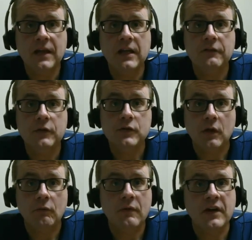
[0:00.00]
If you
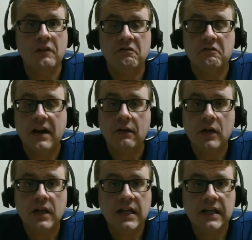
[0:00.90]
don't, they're
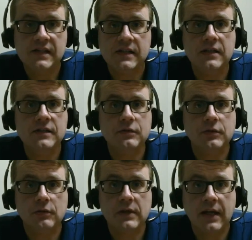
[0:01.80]
very easy to
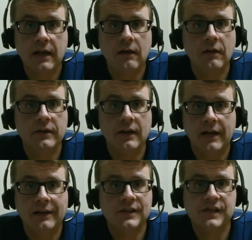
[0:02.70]
create
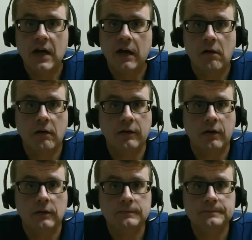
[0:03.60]
online. It's not hard at all.